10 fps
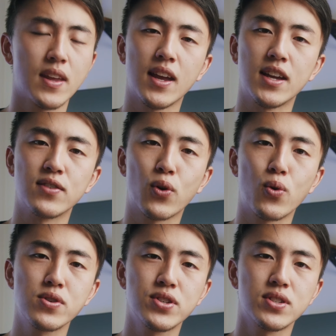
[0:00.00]
And of
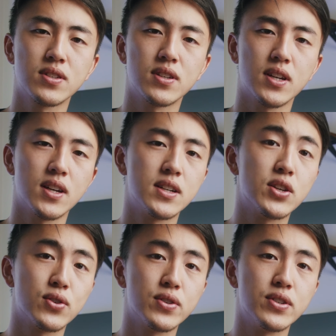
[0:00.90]
course,
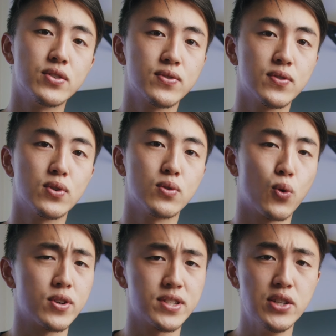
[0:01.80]
another useful
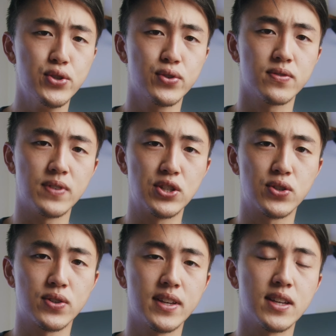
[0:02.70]
or essential
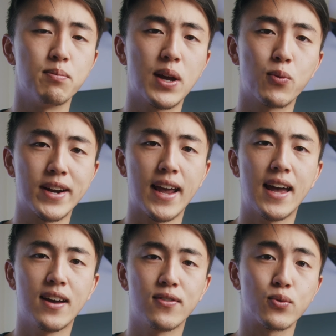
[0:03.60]
feature that you might want to
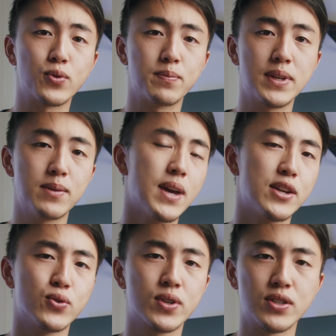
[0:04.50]
have would be
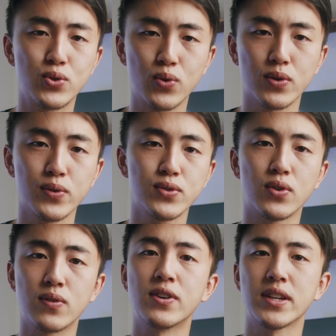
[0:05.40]
manual controls
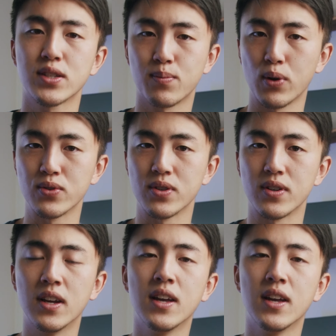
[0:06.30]
over exposure.